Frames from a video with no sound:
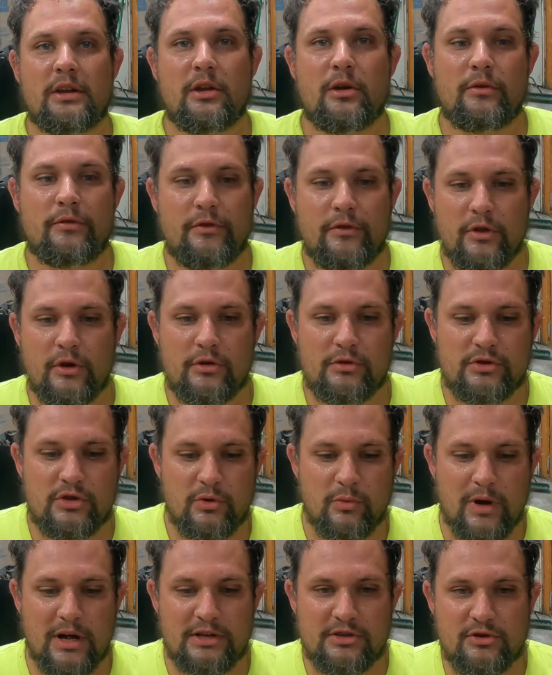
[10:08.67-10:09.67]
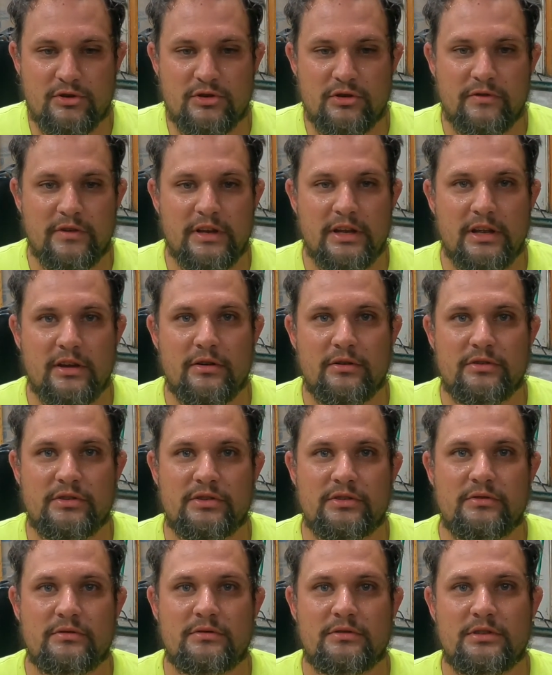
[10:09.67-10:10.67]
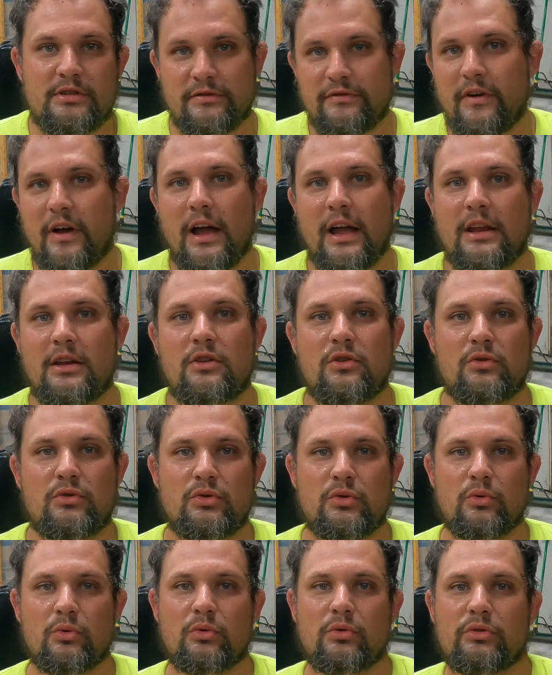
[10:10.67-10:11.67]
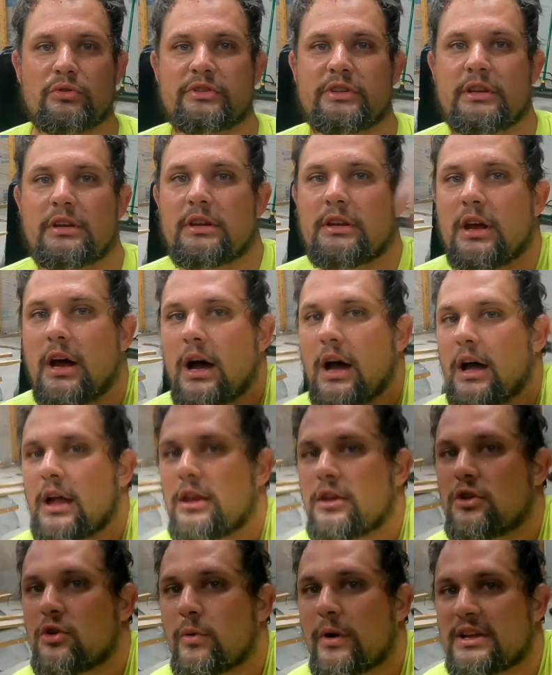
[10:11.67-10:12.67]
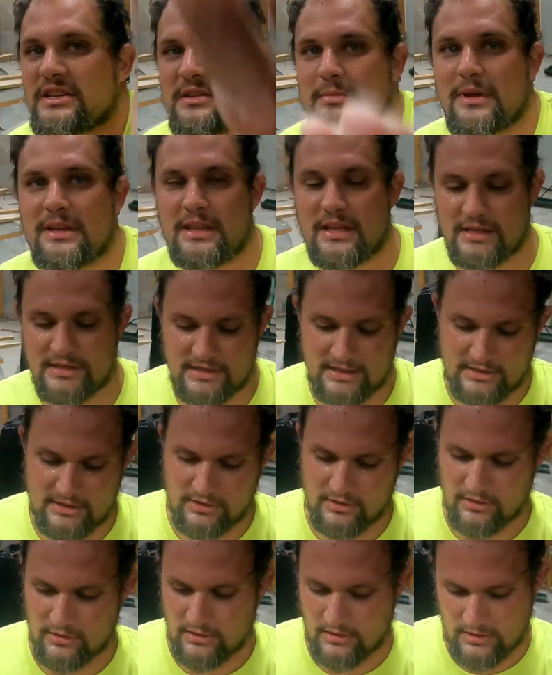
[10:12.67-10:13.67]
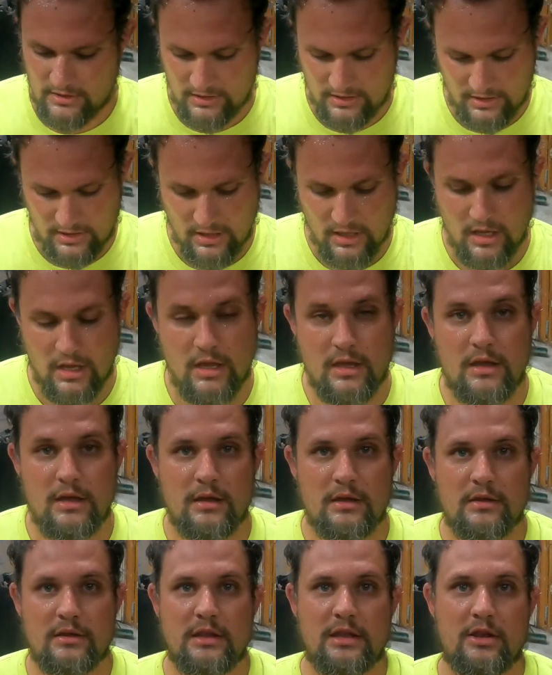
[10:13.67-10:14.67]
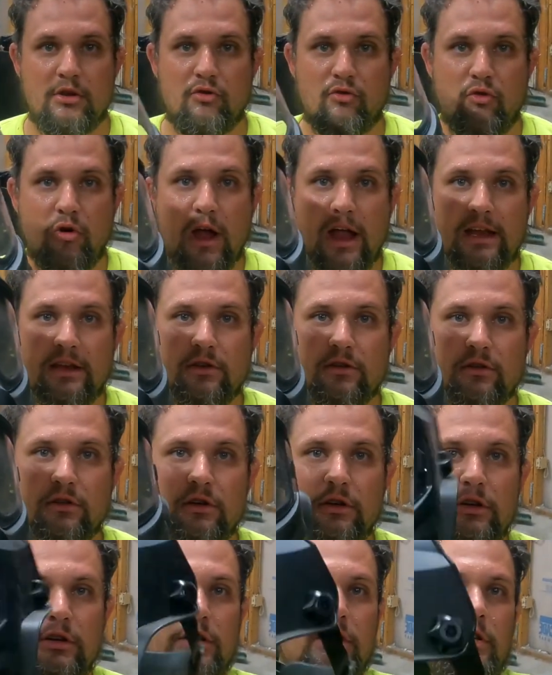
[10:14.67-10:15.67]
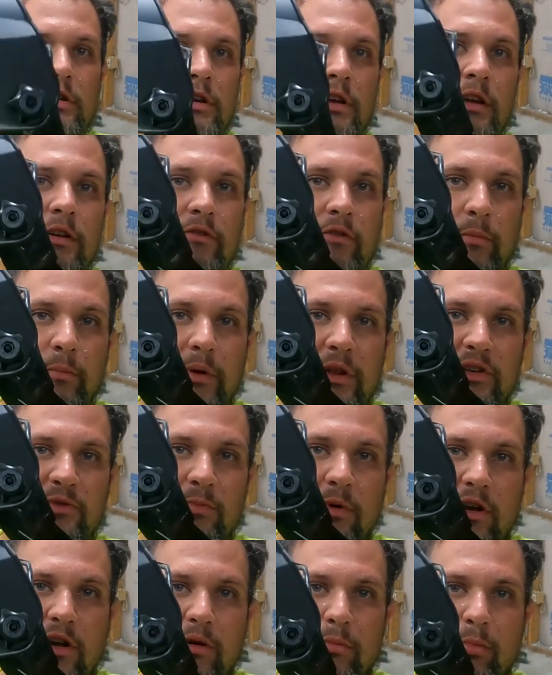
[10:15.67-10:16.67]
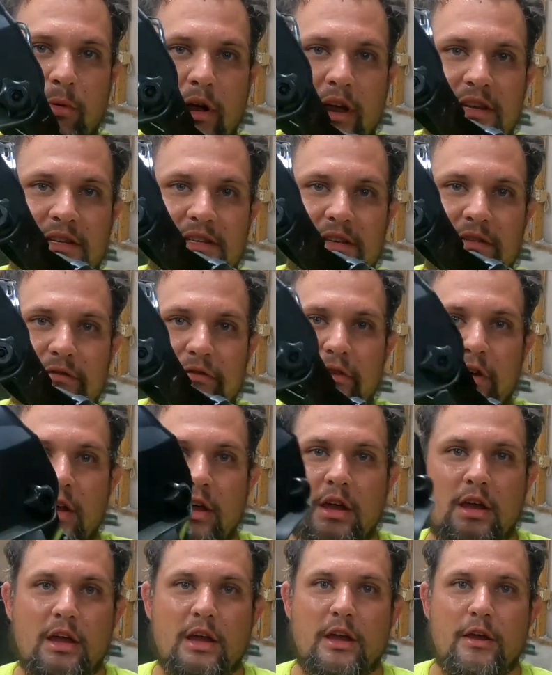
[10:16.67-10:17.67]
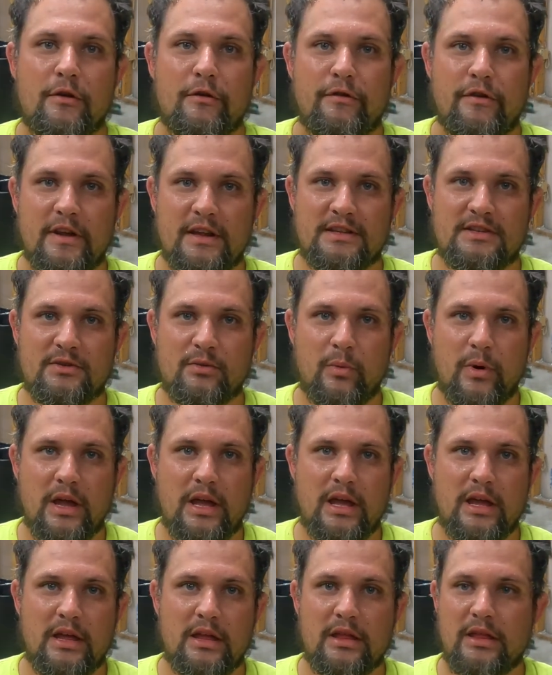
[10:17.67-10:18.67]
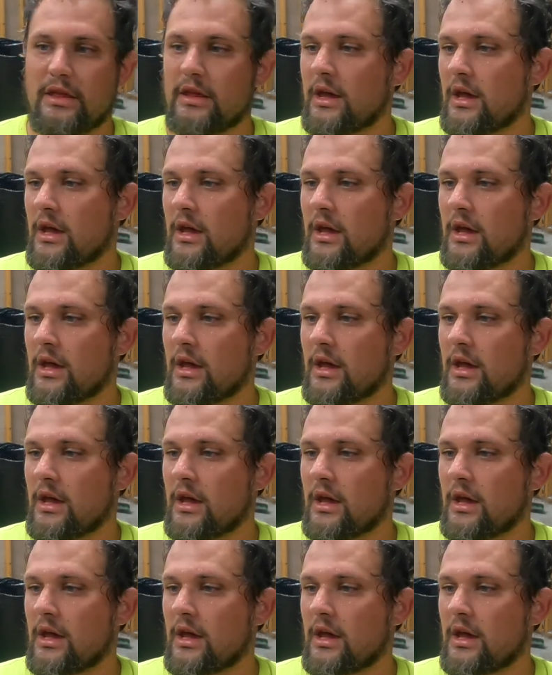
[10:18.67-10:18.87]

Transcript: note for those who watch YouTube videos to find new tools and new ways to make things easier. The grinder hood from Benchmark Abrasive fits with